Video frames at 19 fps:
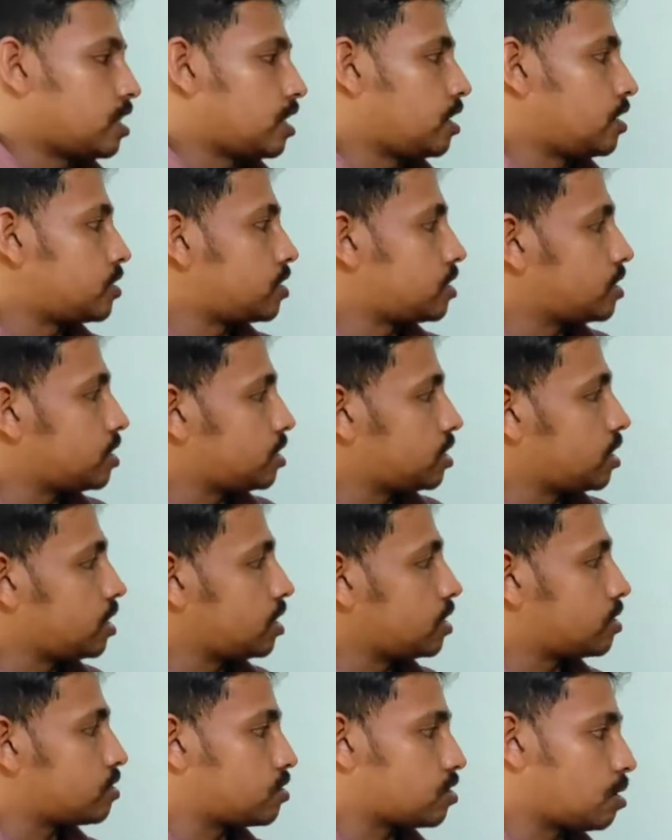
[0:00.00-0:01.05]
That is,
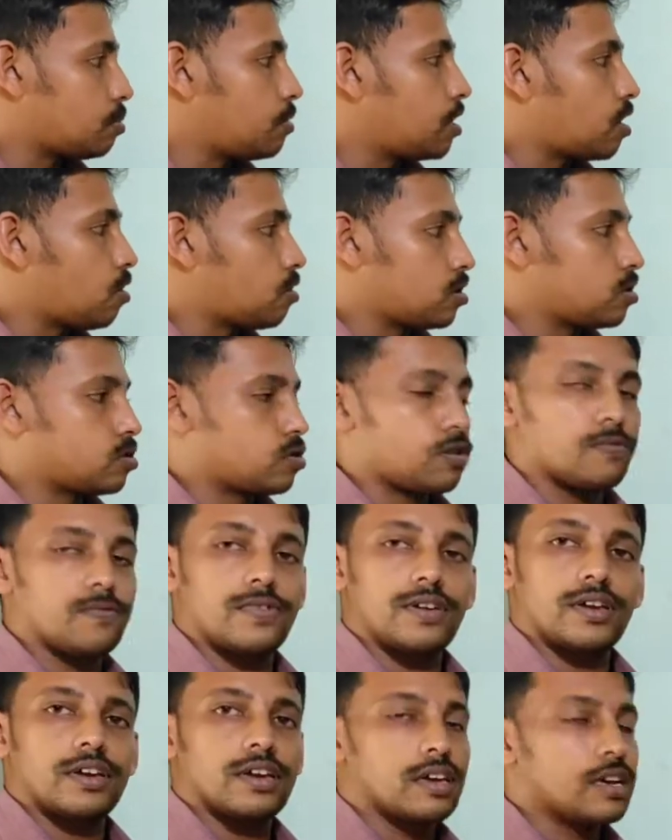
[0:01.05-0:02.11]
some are
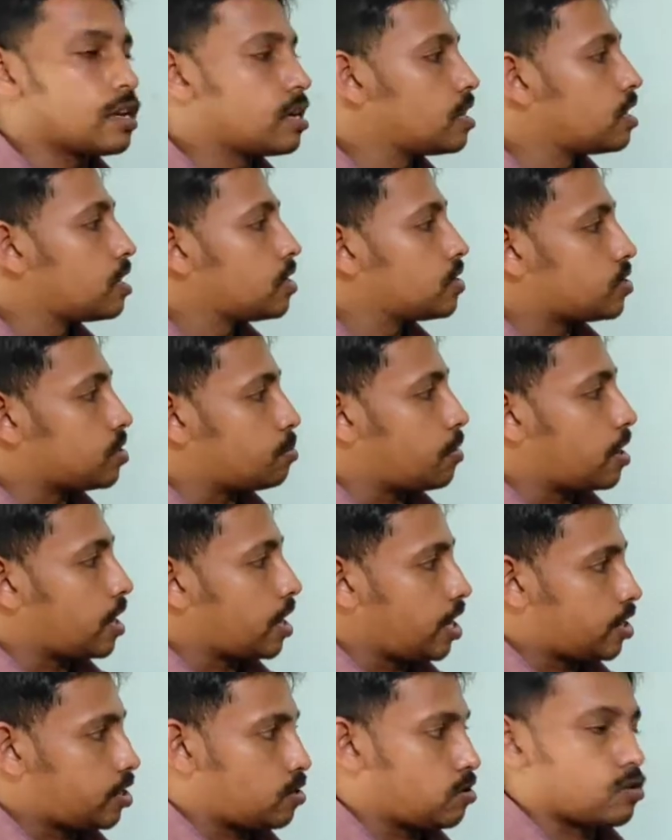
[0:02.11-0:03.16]
autotrophic, some are
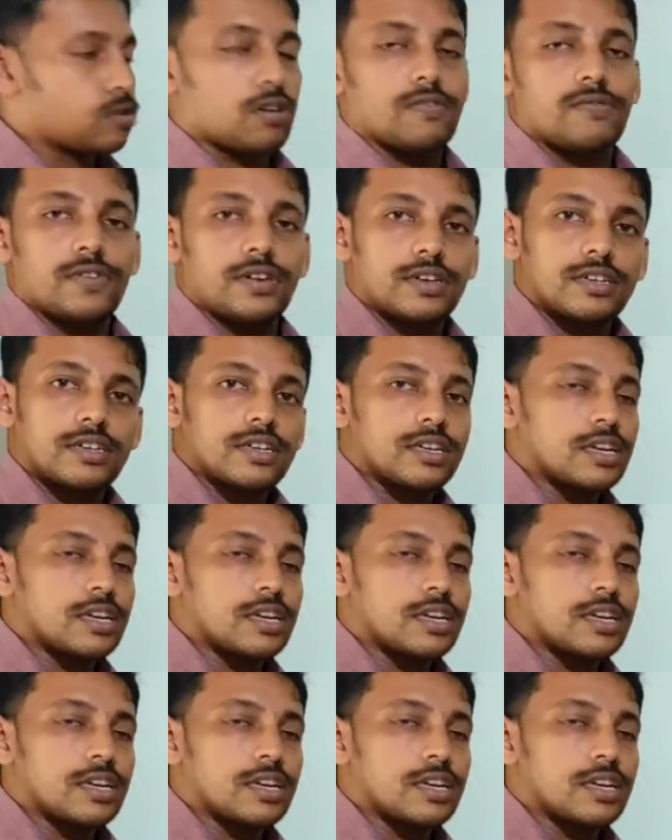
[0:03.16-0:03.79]
heterotrophic,